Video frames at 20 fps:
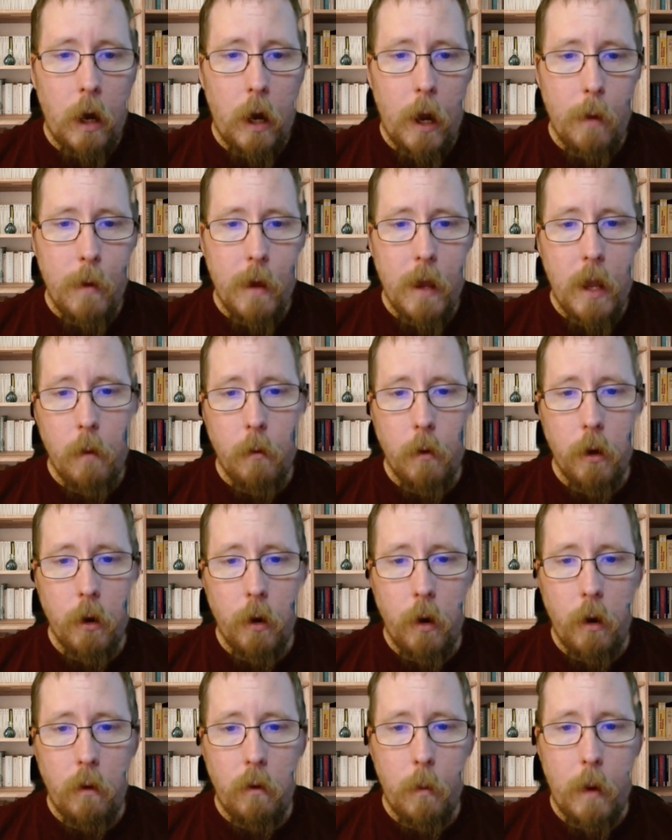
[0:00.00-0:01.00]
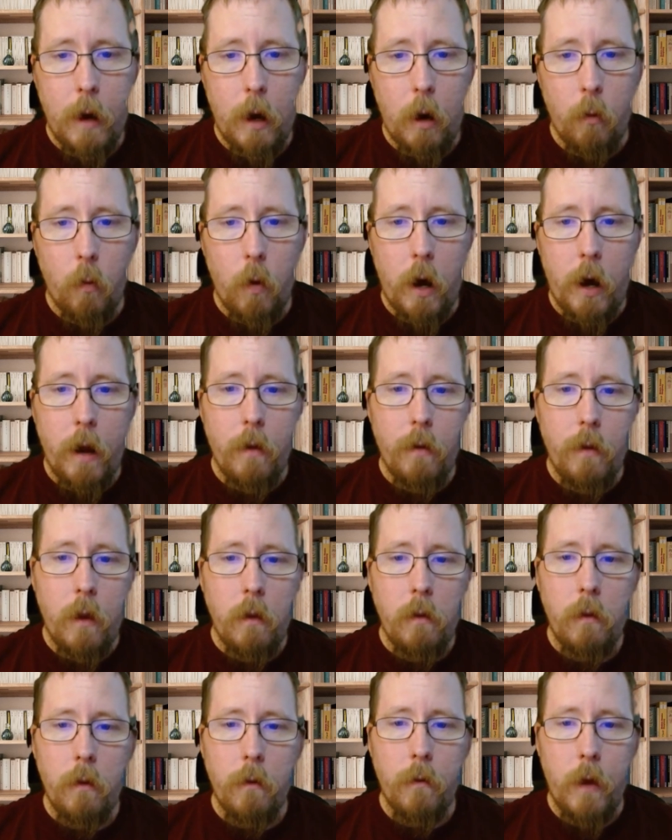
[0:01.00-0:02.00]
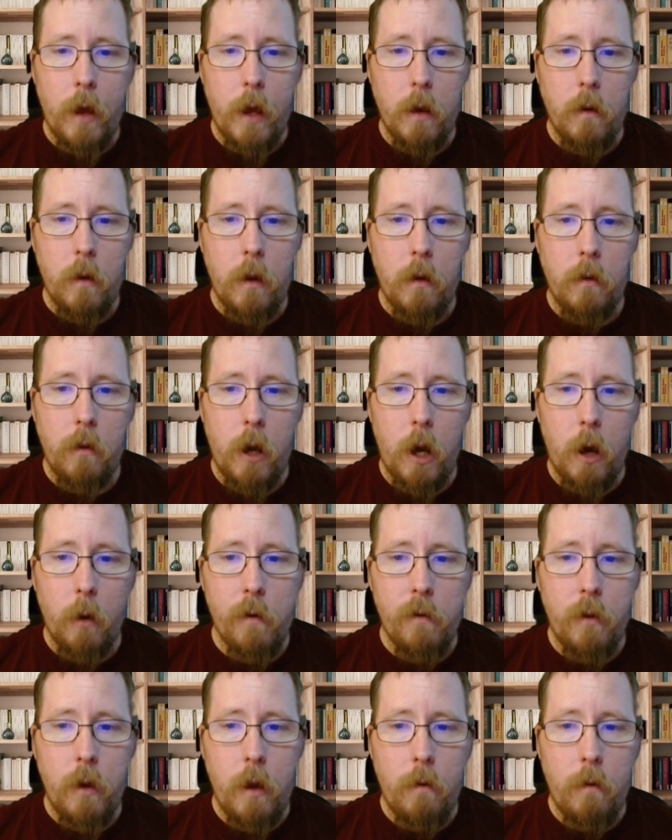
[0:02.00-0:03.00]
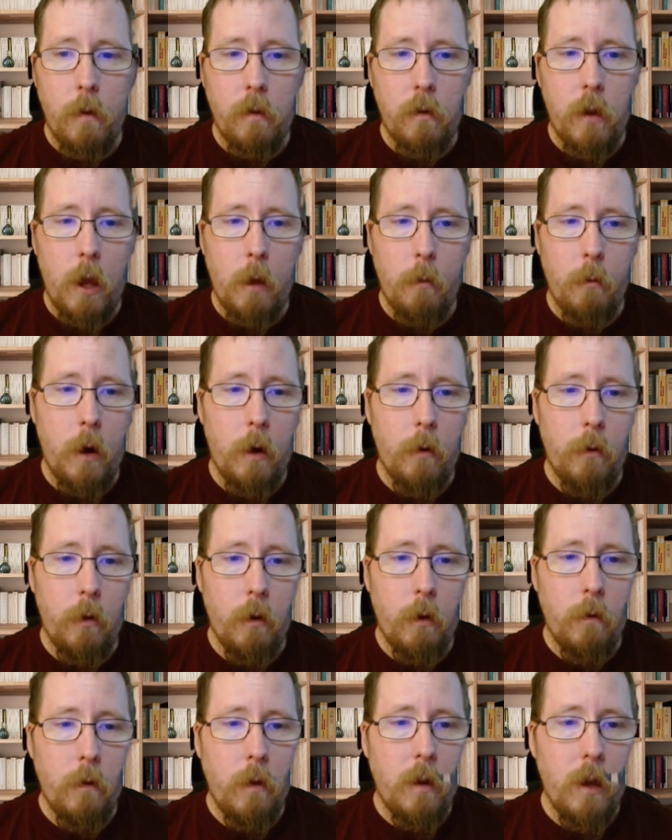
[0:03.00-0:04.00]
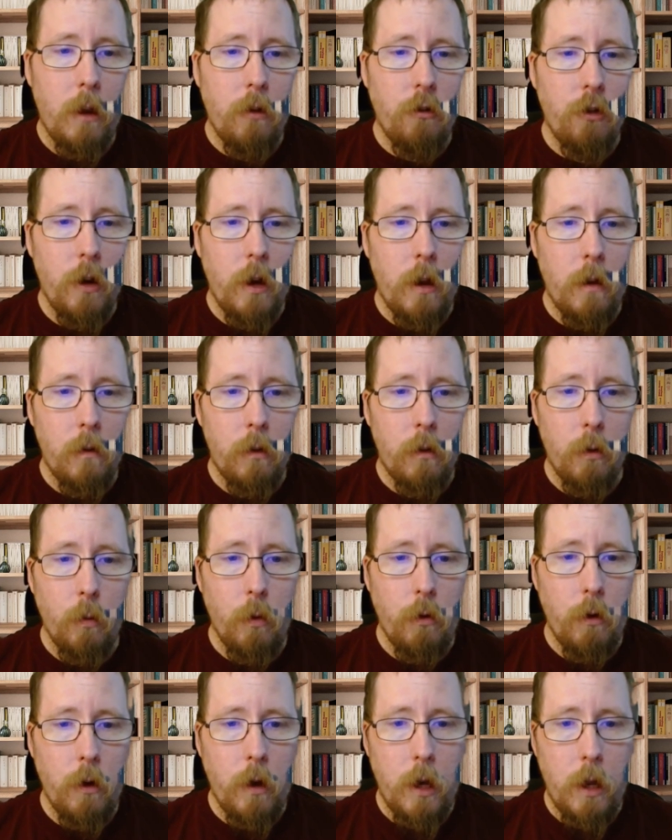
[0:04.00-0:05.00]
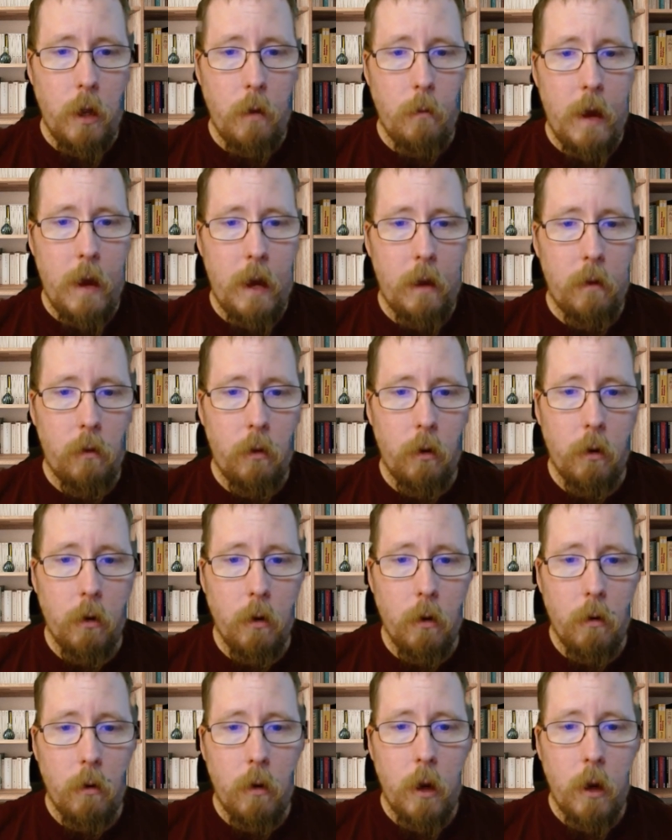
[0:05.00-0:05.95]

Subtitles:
I became curious about why this event has not received the same level of attention as the Wounded Knee Massacre.